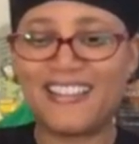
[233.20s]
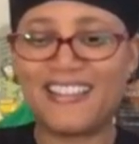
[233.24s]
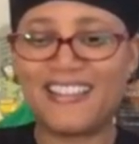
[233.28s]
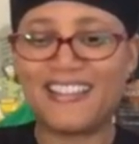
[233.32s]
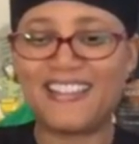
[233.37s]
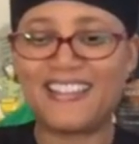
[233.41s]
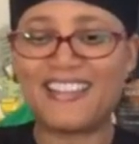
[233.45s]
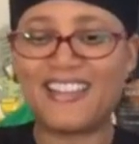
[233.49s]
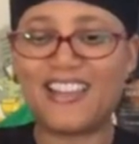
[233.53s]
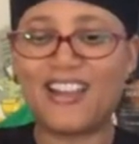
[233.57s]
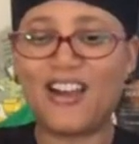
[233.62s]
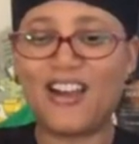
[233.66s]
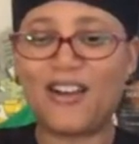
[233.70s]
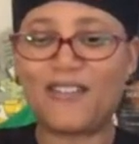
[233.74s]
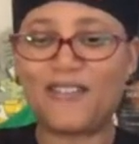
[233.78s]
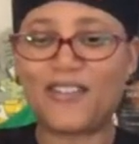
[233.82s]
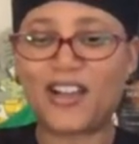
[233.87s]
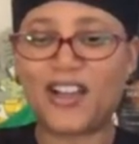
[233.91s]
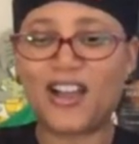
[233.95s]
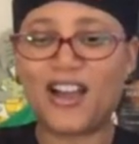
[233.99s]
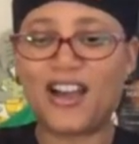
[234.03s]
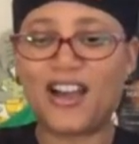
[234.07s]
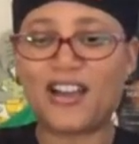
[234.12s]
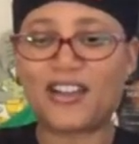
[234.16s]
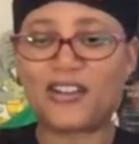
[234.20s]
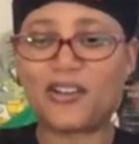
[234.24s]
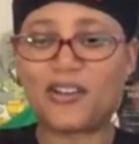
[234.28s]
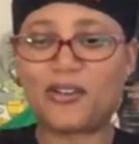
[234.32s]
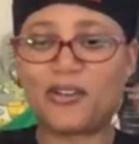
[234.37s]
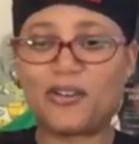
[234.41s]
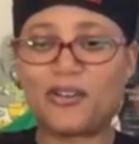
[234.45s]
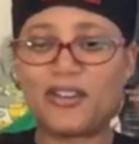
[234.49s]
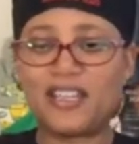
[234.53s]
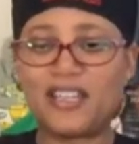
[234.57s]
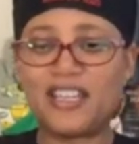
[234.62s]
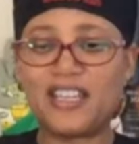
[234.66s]
the
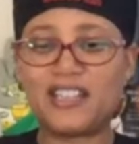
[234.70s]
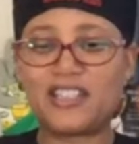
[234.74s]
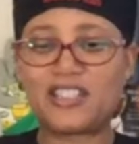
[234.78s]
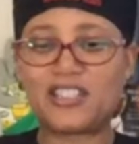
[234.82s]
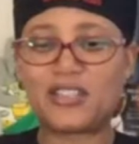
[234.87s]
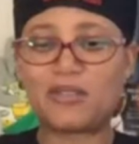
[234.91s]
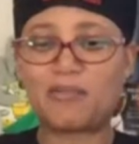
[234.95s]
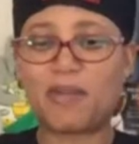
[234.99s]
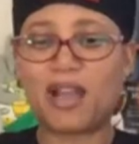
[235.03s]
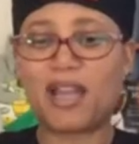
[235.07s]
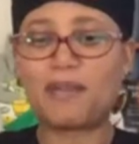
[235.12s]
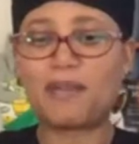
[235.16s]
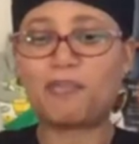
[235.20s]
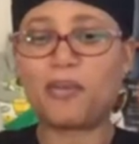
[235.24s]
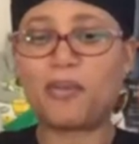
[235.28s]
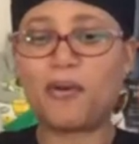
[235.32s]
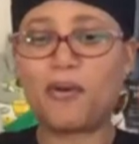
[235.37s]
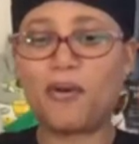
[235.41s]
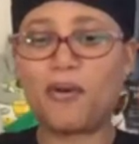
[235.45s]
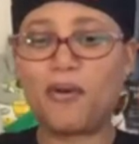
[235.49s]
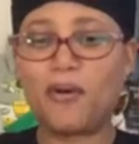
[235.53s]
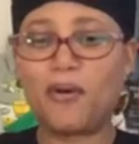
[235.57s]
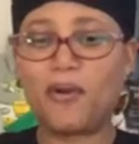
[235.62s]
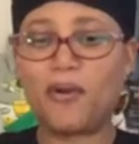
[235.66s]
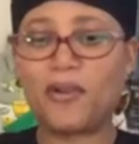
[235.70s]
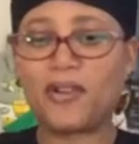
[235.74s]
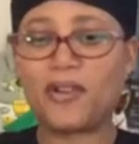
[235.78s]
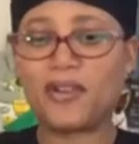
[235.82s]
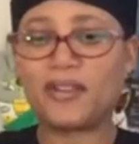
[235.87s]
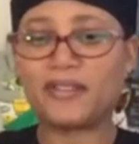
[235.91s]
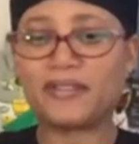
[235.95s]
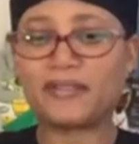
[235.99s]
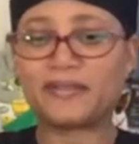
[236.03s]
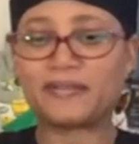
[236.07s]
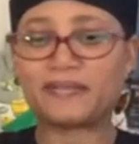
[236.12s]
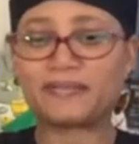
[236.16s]
avocado into my
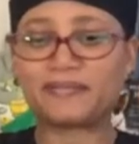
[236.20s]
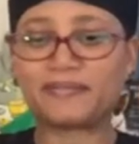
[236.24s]
bowl